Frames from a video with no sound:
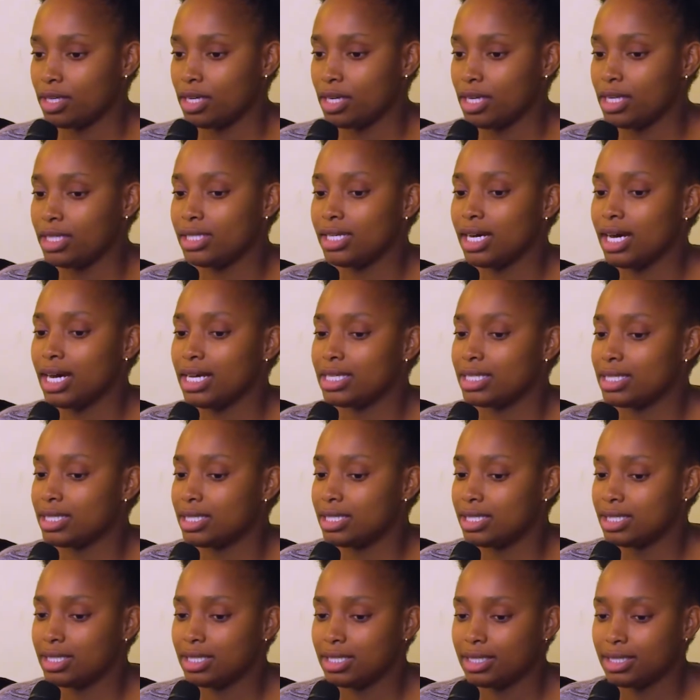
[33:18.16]
It
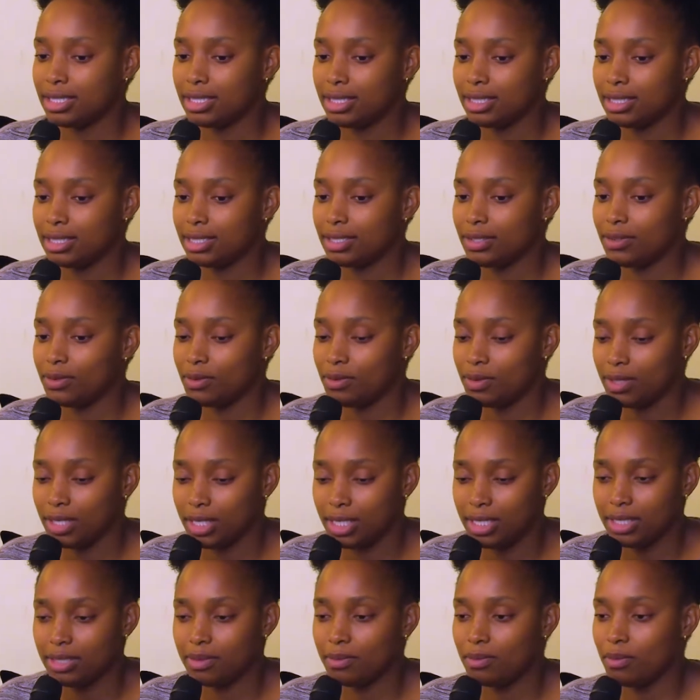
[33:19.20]
has
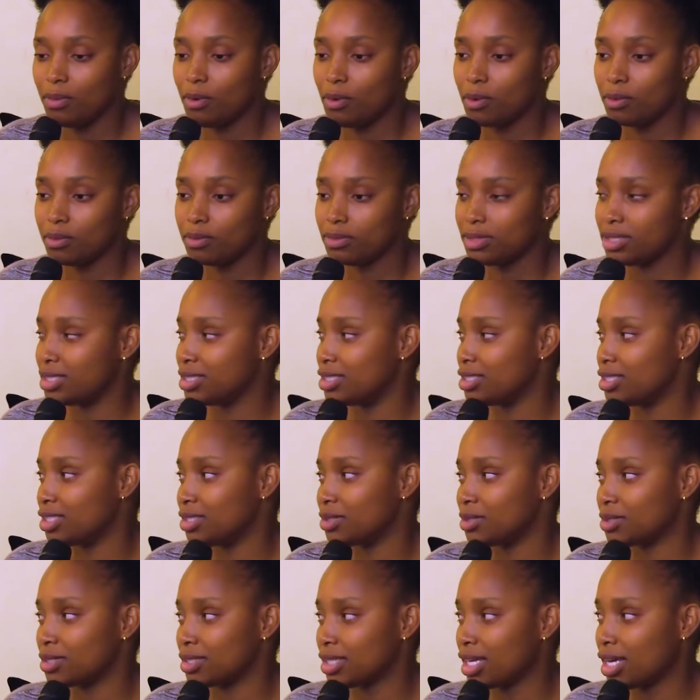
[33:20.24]
really boomed in the
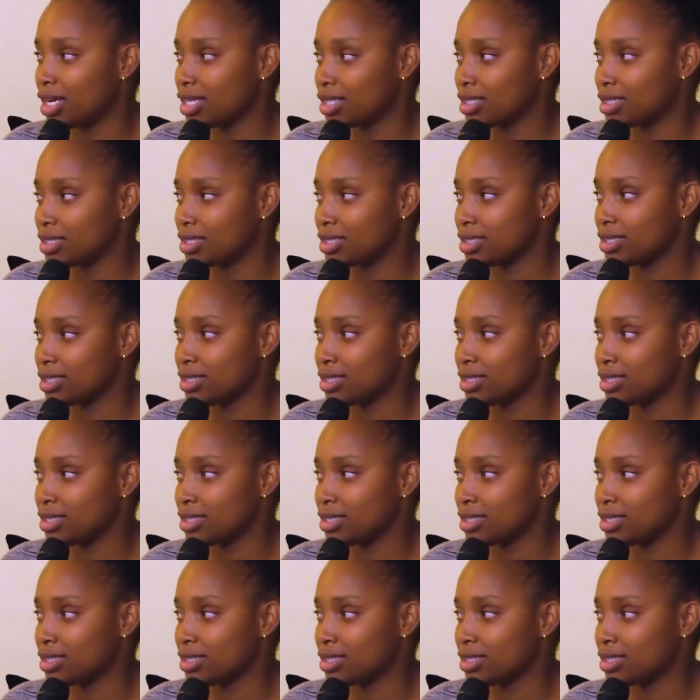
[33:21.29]
society.